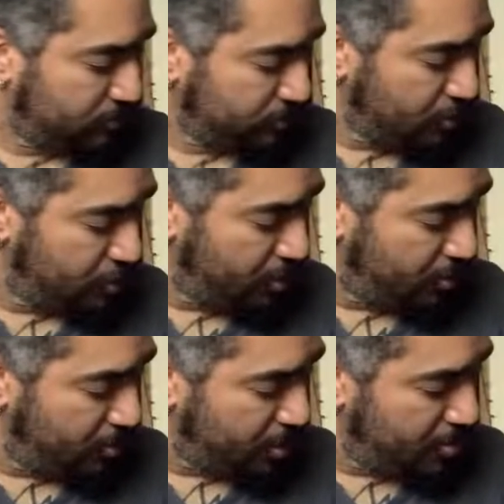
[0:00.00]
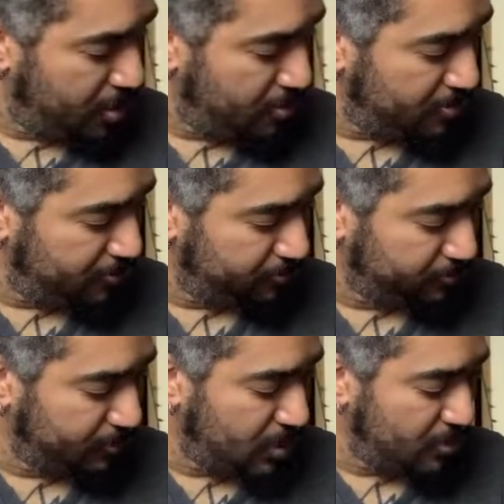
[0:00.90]
You sure you don't want to come up?
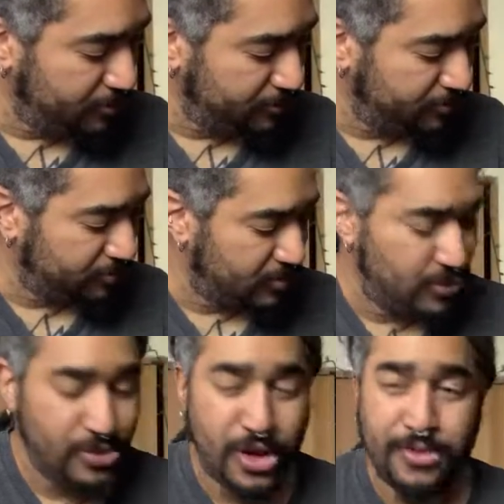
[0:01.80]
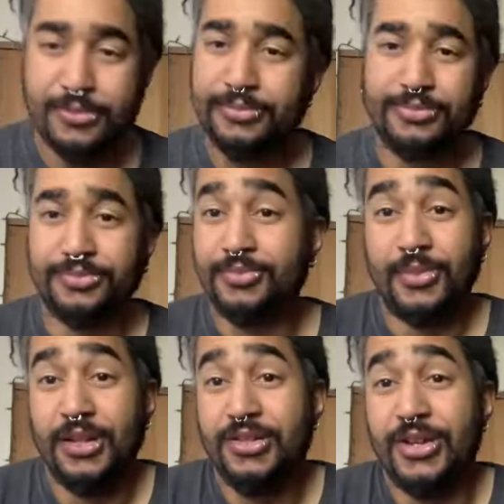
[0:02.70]
No. I'm done.
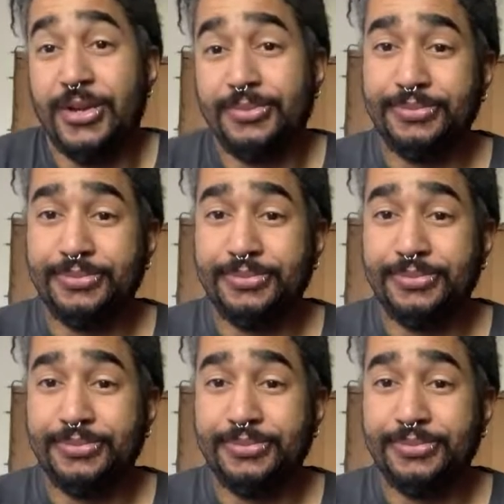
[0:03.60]
He's done.